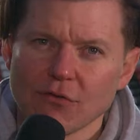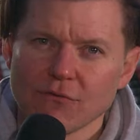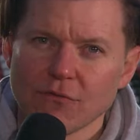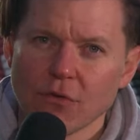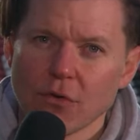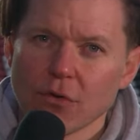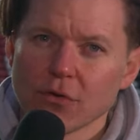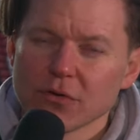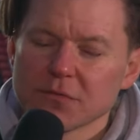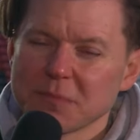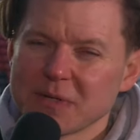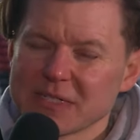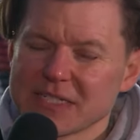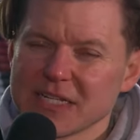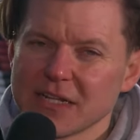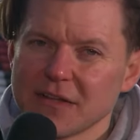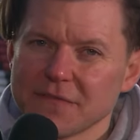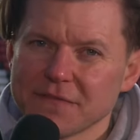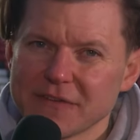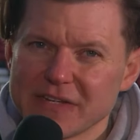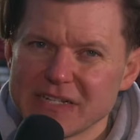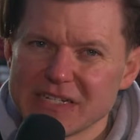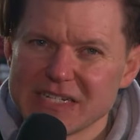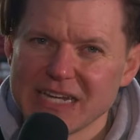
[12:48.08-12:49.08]
Road.
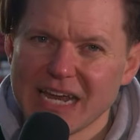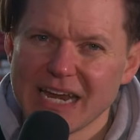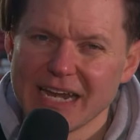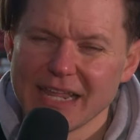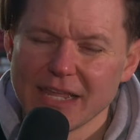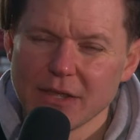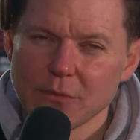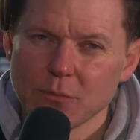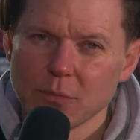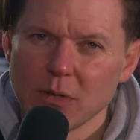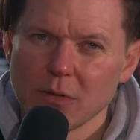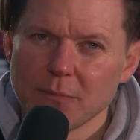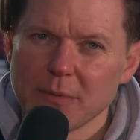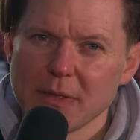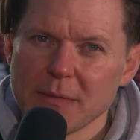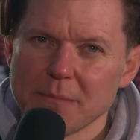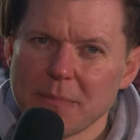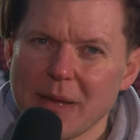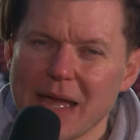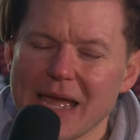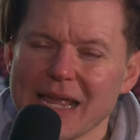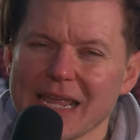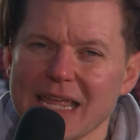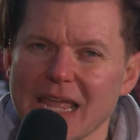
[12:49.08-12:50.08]
Myself and Danny will be
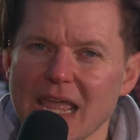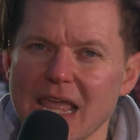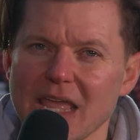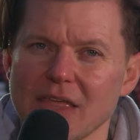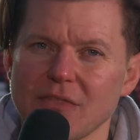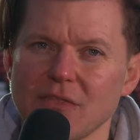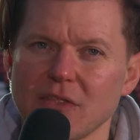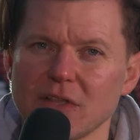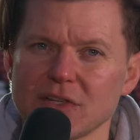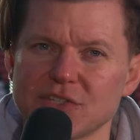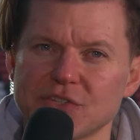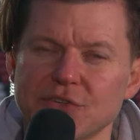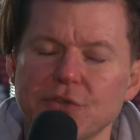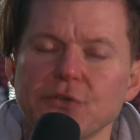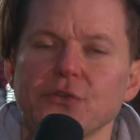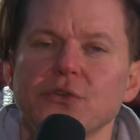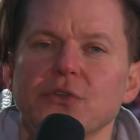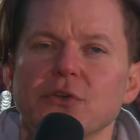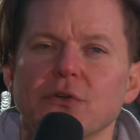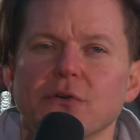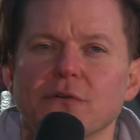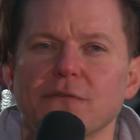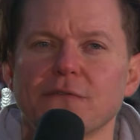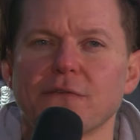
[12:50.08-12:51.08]
back in the
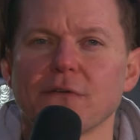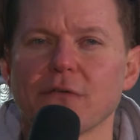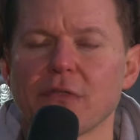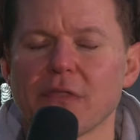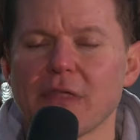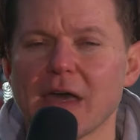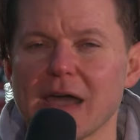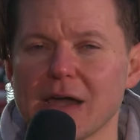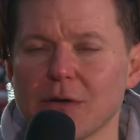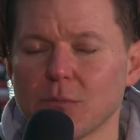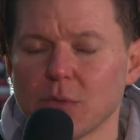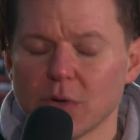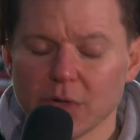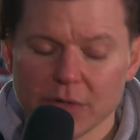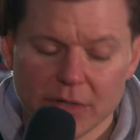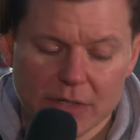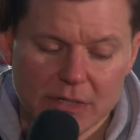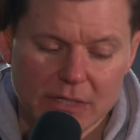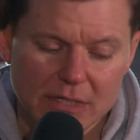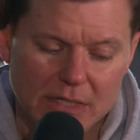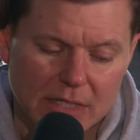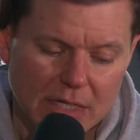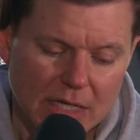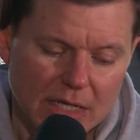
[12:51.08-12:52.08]
studio for that one.
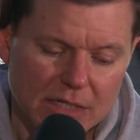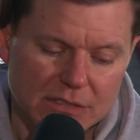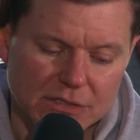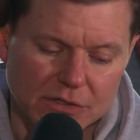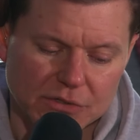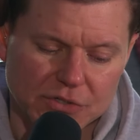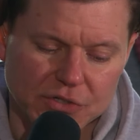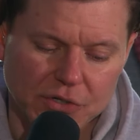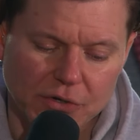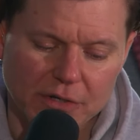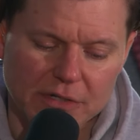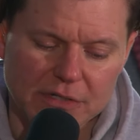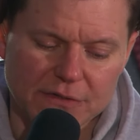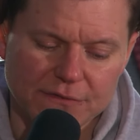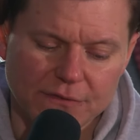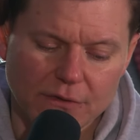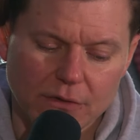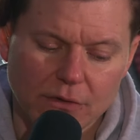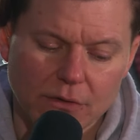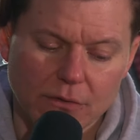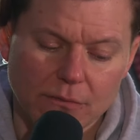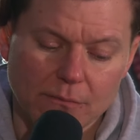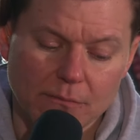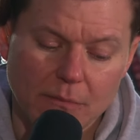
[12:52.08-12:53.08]
So join us
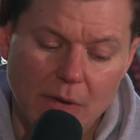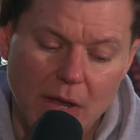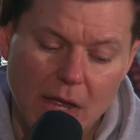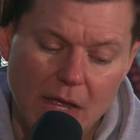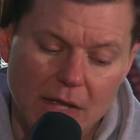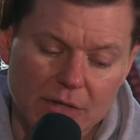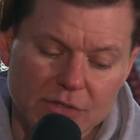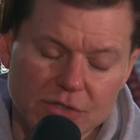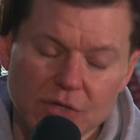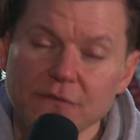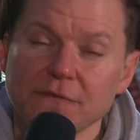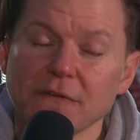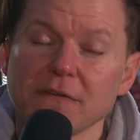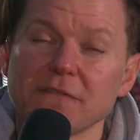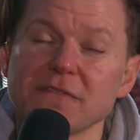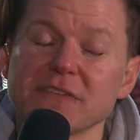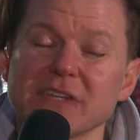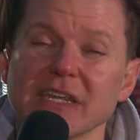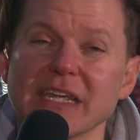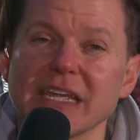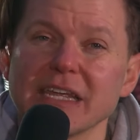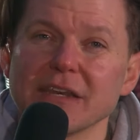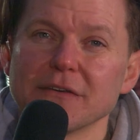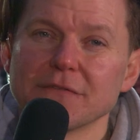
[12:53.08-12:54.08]
for uh,
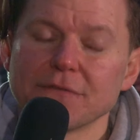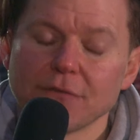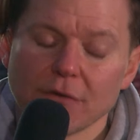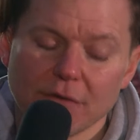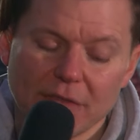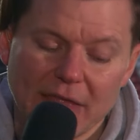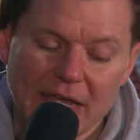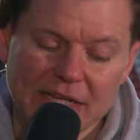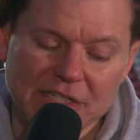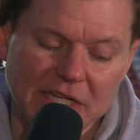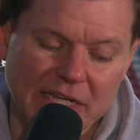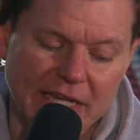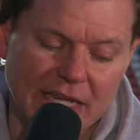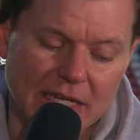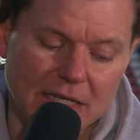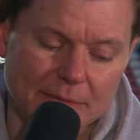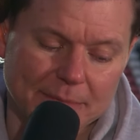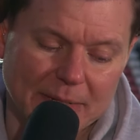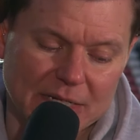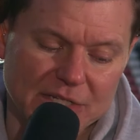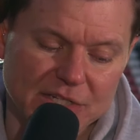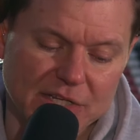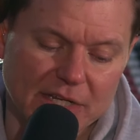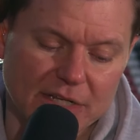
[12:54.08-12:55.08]
2.15 for that. You can get your
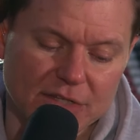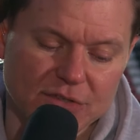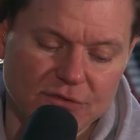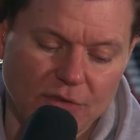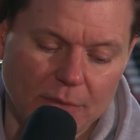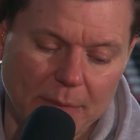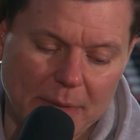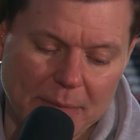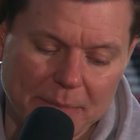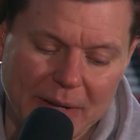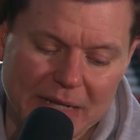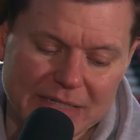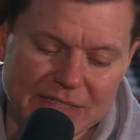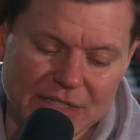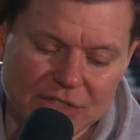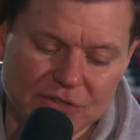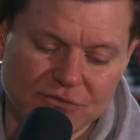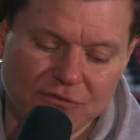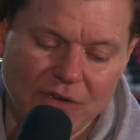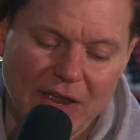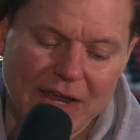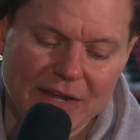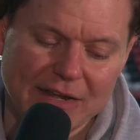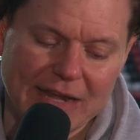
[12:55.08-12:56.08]
matchday streaming passes
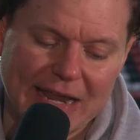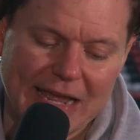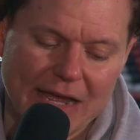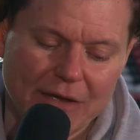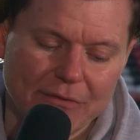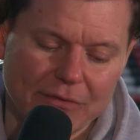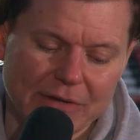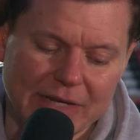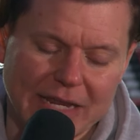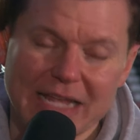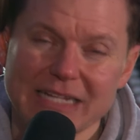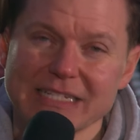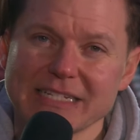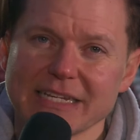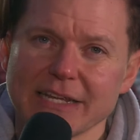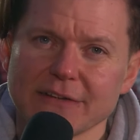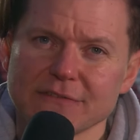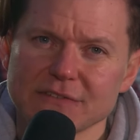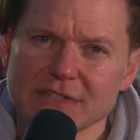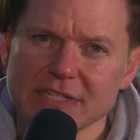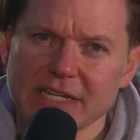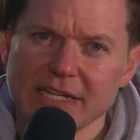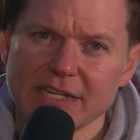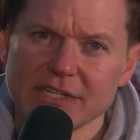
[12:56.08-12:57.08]
right now at
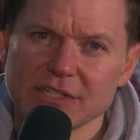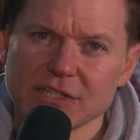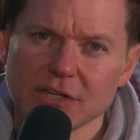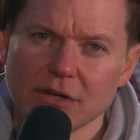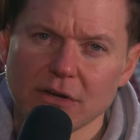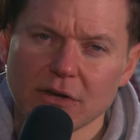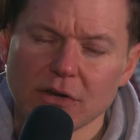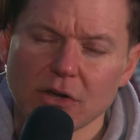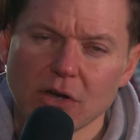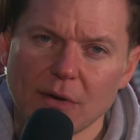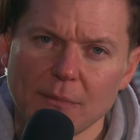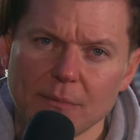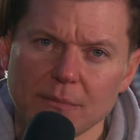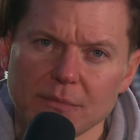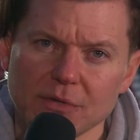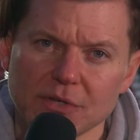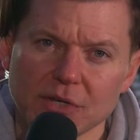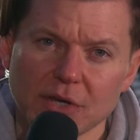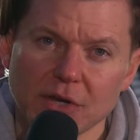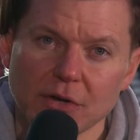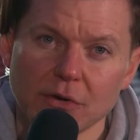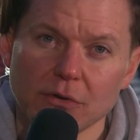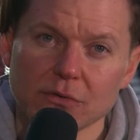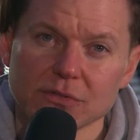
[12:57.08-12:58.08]
safc.com. You
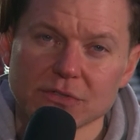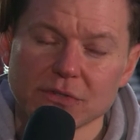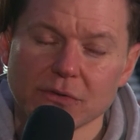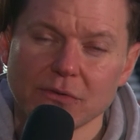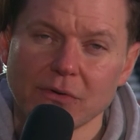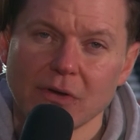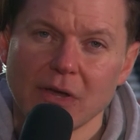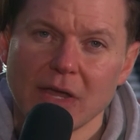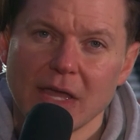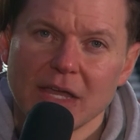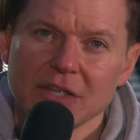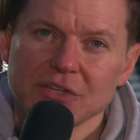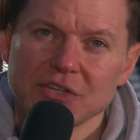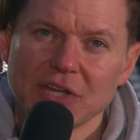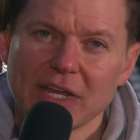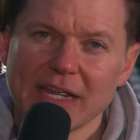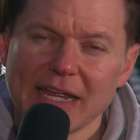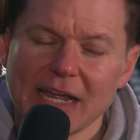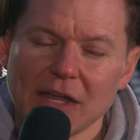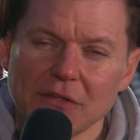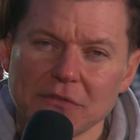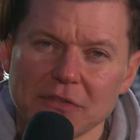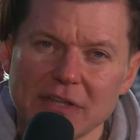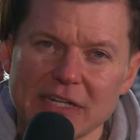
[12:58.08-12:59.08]
can also check
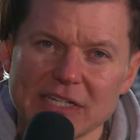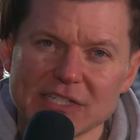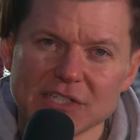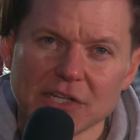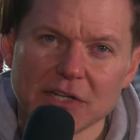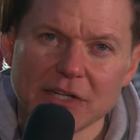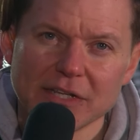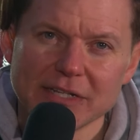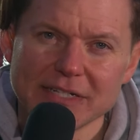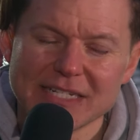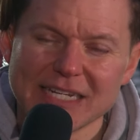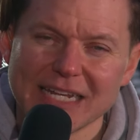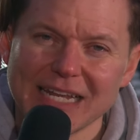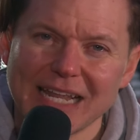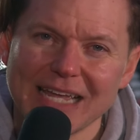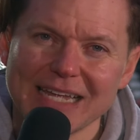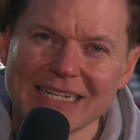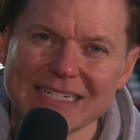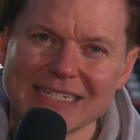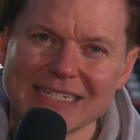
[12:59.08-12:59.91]
out the Sunland Till I